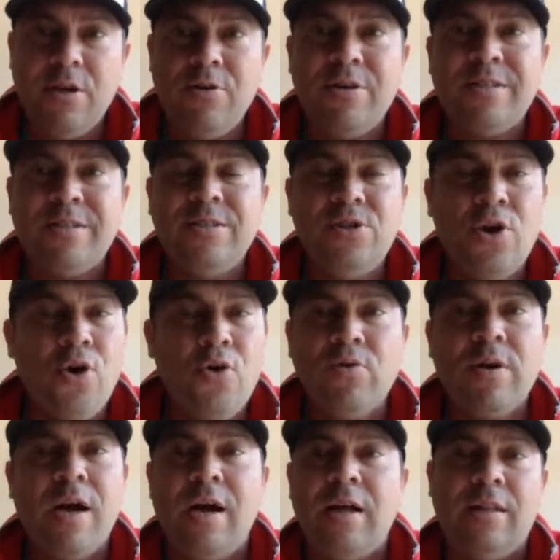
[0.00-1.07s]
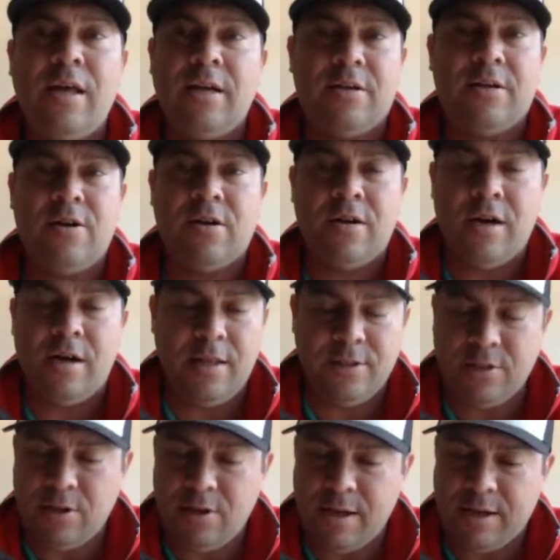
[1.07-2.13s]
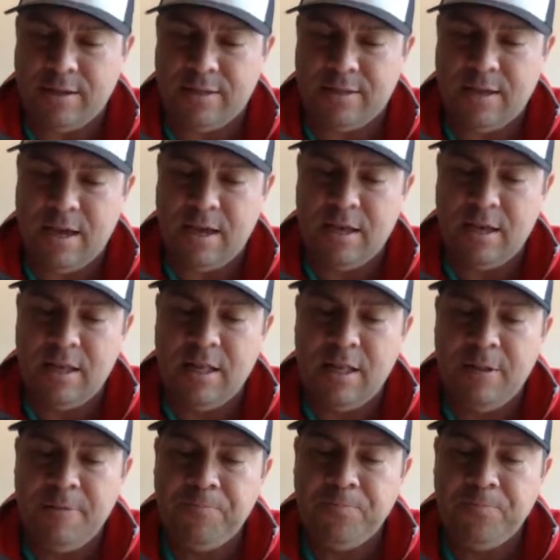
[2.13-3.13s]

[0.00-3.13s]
Man, there is no God like our God. That's all I can say.